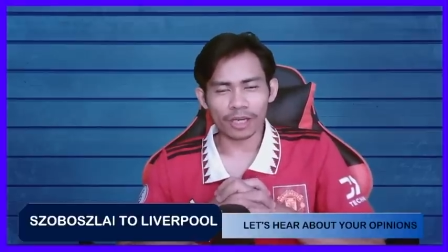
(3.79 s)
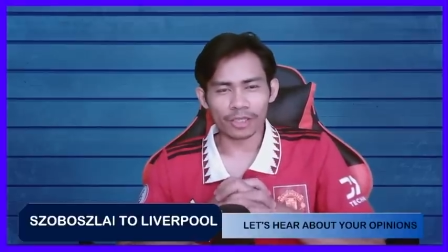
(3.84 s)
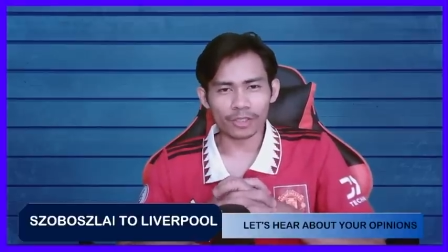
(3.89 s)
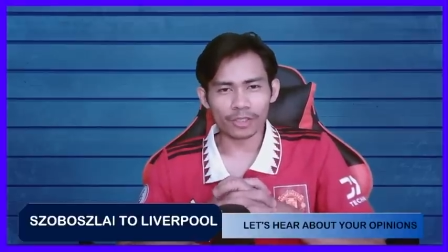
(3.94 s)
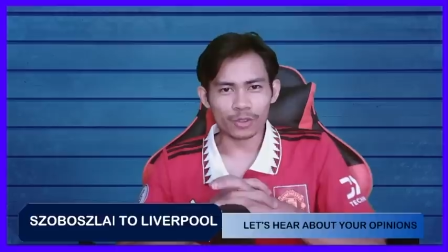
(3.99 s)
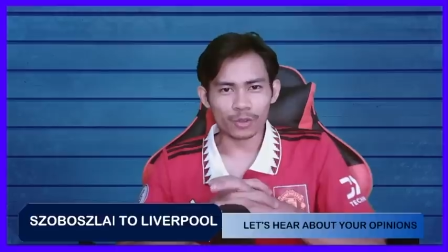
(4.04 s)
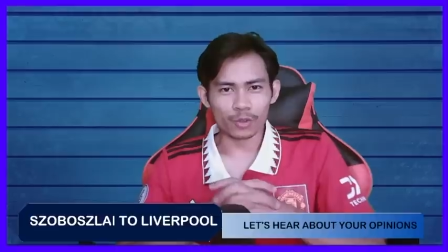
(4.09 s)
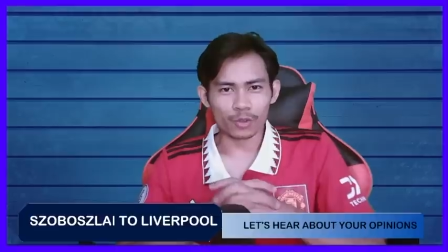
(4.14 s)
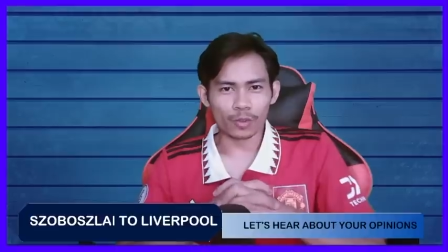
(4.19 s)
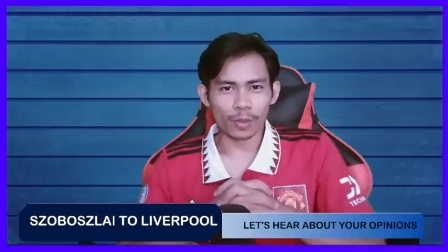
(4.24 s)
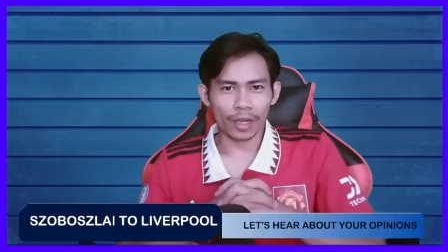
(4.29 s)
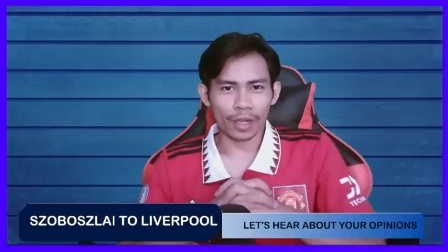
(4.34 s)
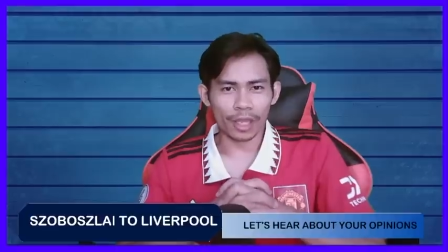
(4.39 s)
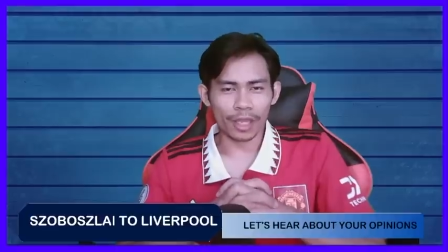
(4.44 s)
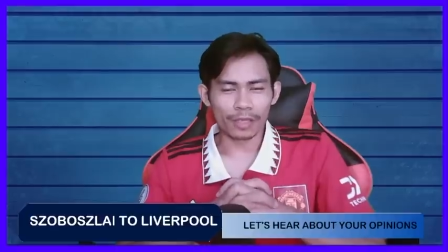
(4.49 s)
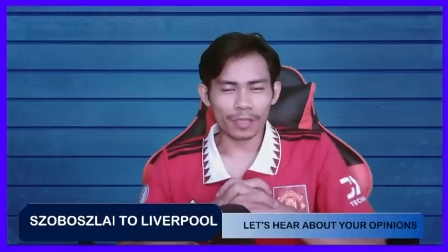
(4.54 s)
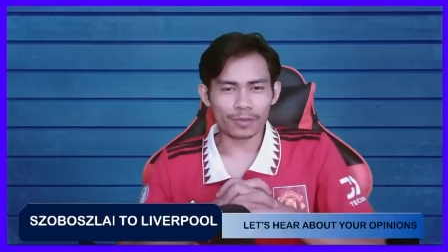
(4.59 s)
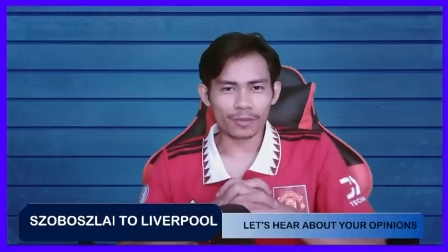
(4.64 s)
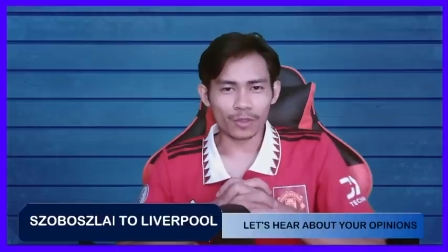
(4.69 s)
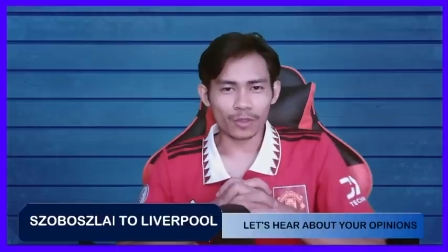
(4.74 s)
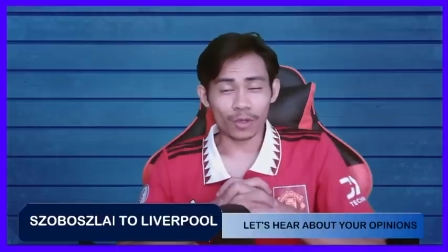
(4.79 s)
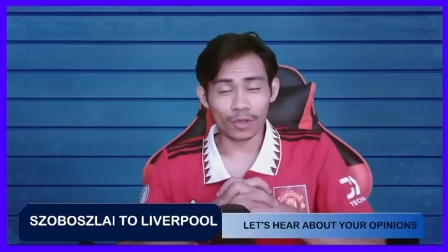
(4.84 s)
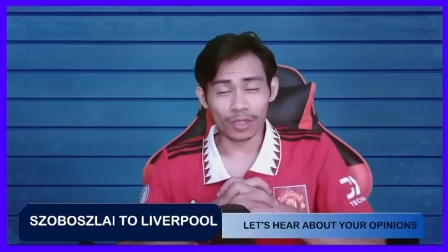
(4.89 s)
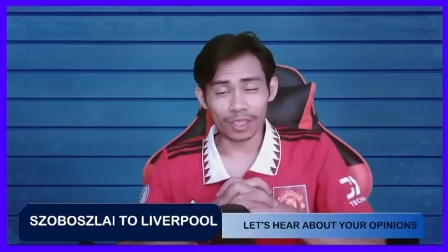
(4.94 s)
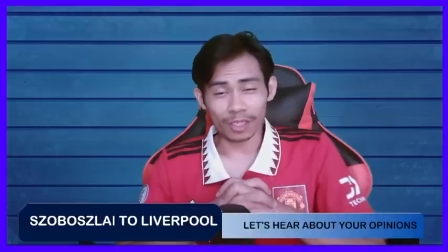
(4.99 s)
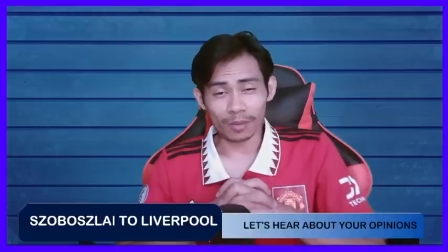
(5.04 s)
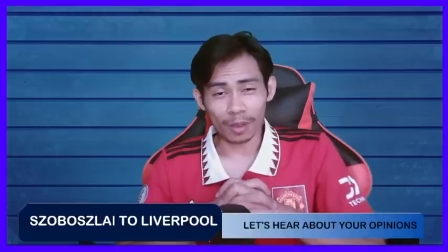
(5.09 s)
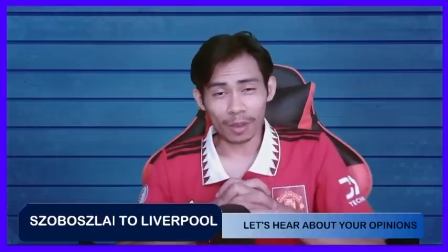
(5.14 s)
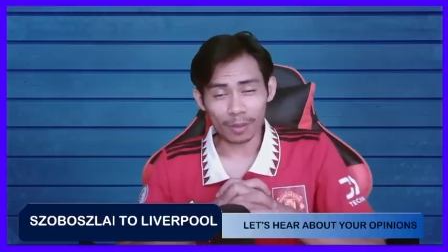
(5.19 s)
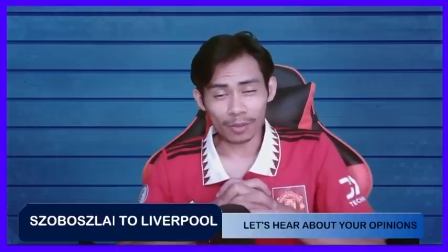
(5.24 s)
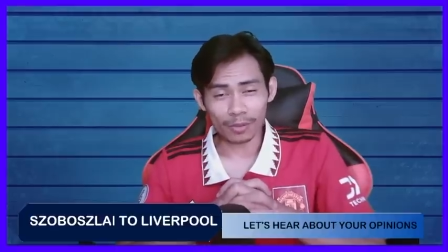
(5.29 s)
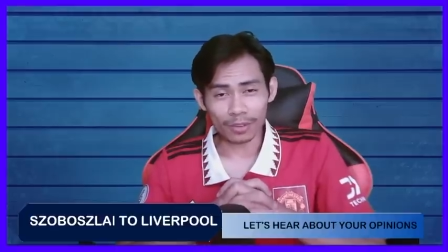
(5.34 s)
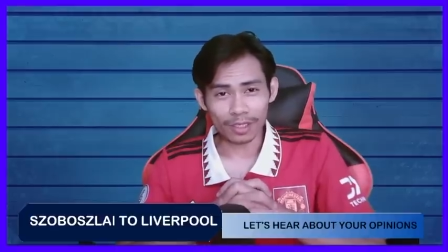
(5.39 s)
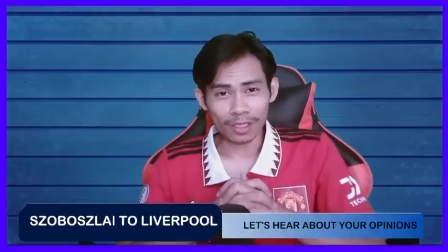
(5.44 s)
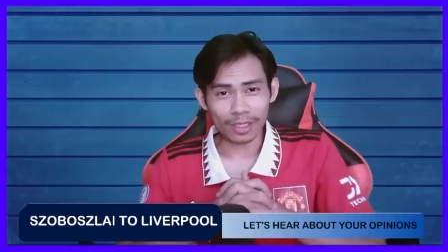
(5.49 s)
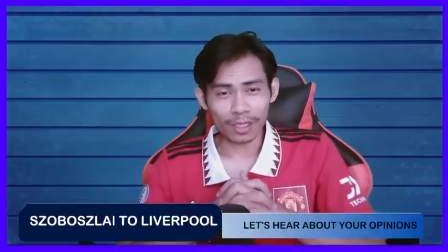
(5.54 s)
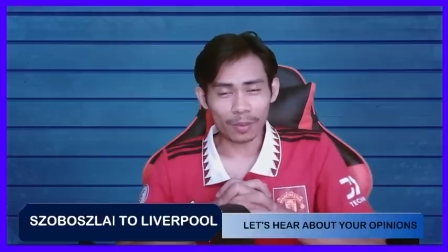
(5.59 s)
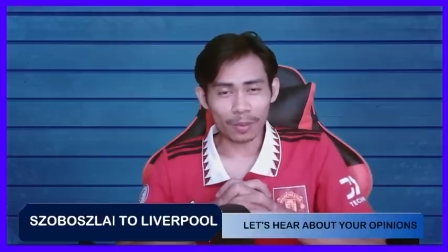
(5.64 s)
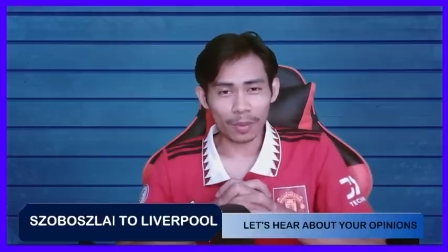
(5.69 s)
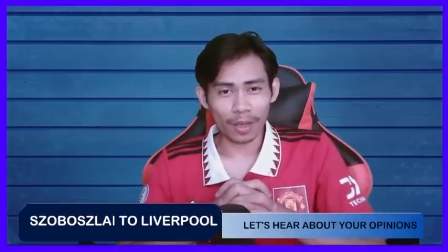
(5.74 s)
I just wanted to say that we
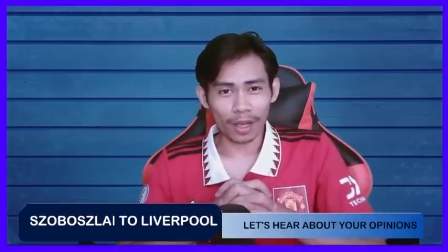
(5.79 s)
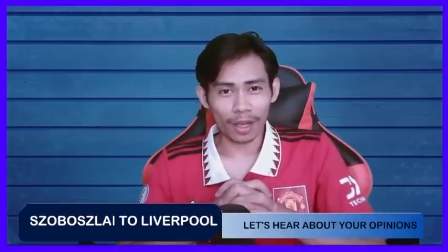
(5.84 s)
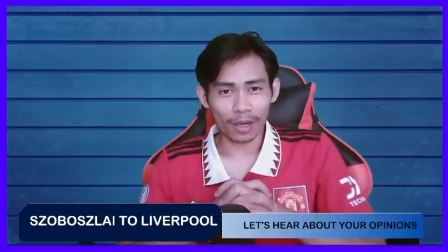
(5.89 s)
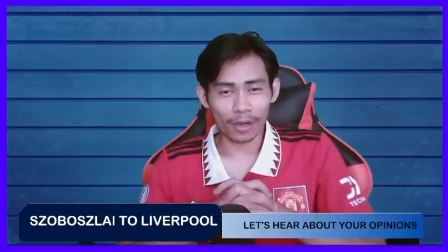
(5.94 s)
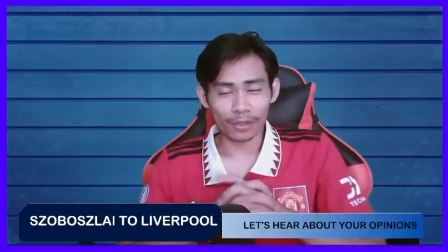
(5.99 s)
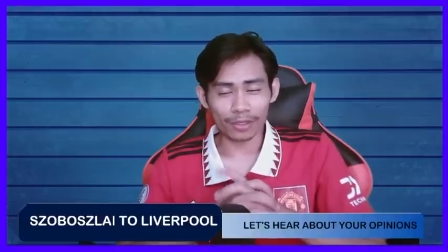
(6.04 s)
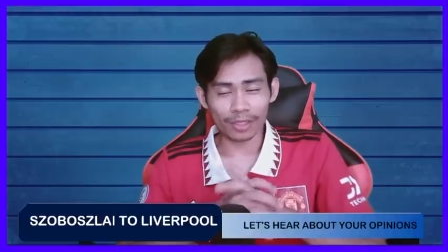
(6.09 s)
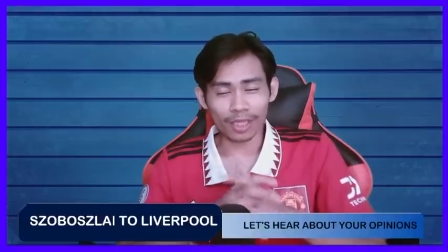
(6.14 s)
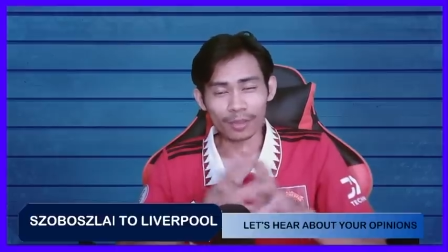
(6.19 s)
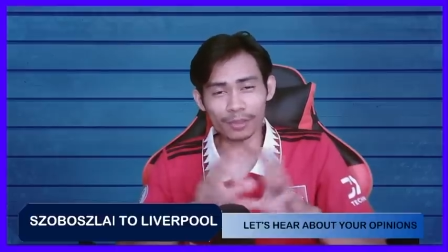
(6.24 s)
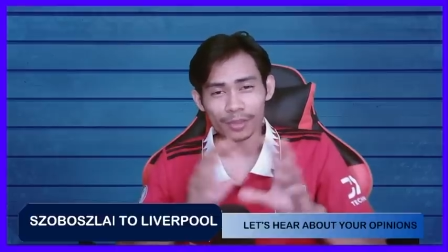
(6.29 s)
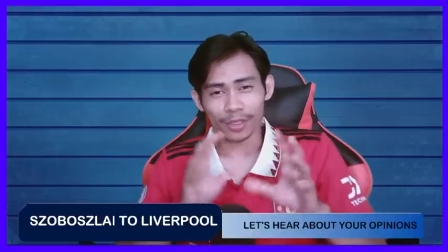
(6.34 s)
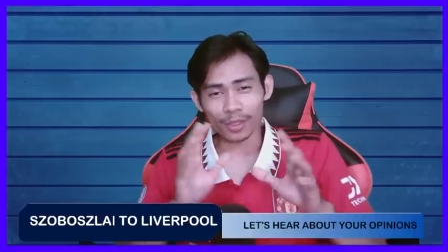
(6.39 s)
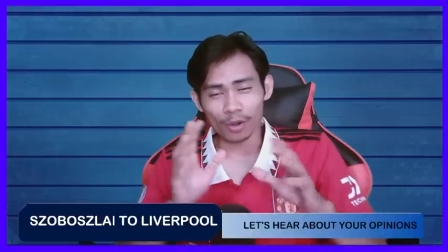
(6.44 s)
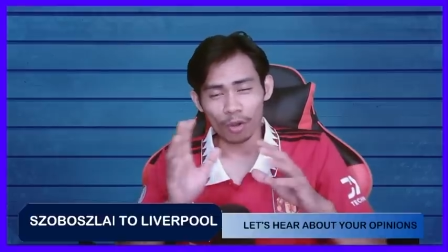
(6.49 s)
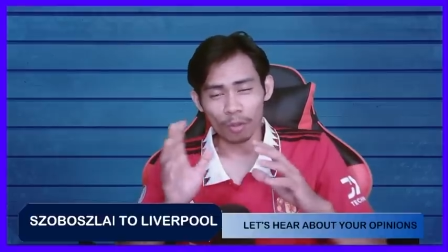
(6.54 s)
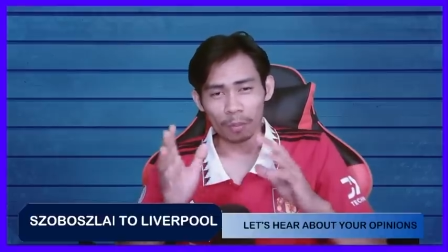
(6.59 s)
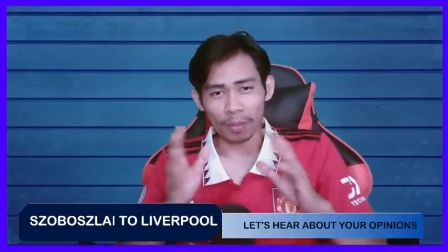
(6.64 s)
did not get the video.